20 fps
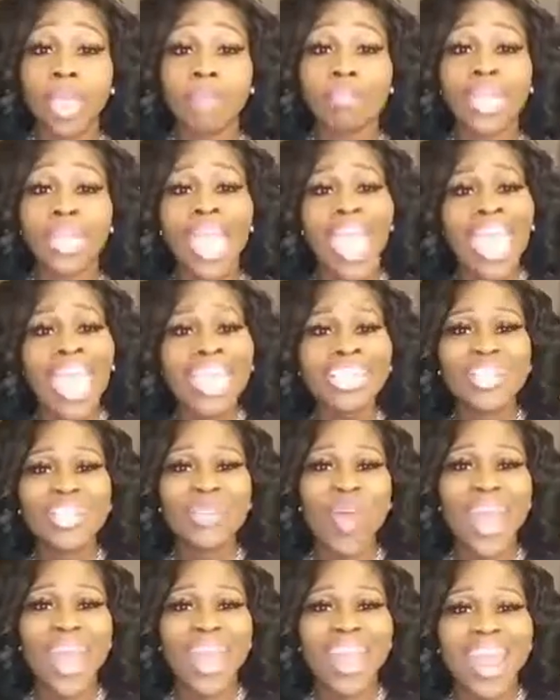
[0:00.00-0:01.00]
hey
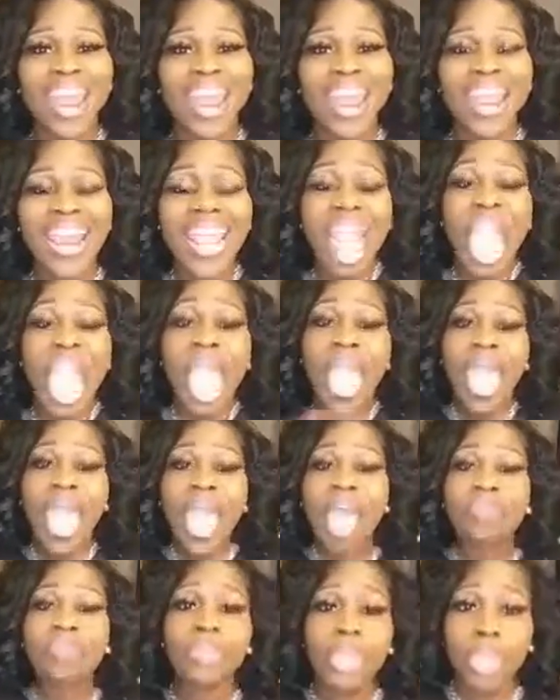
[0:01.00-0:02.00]
daughter,
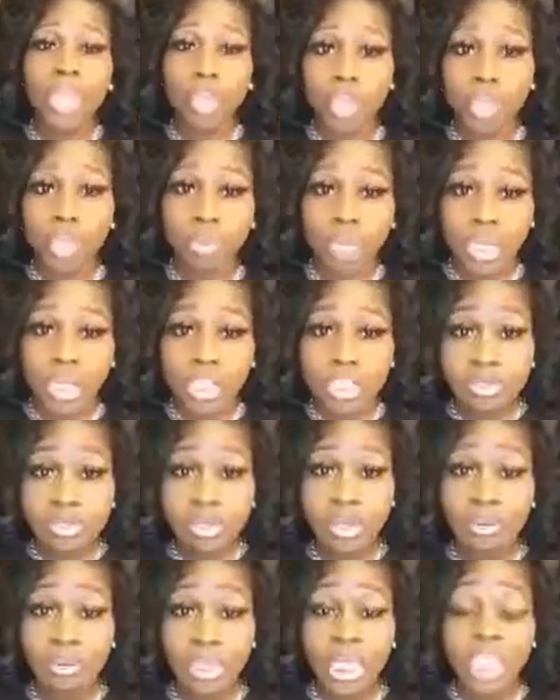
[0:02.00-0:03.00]
having a human
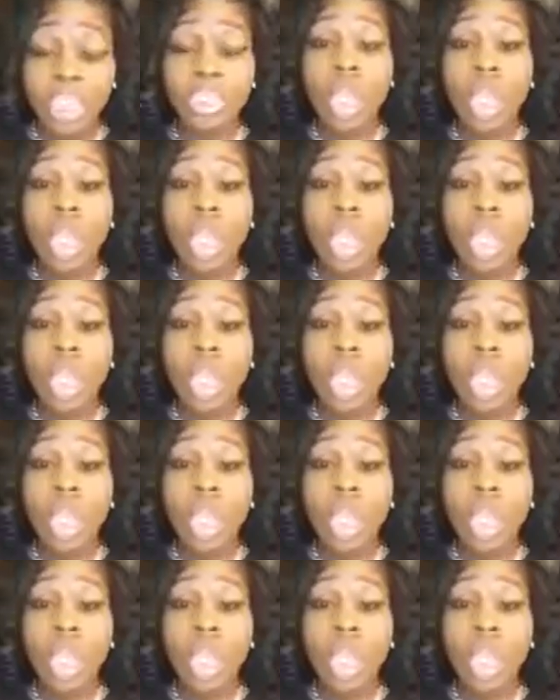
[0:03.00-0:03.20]
experience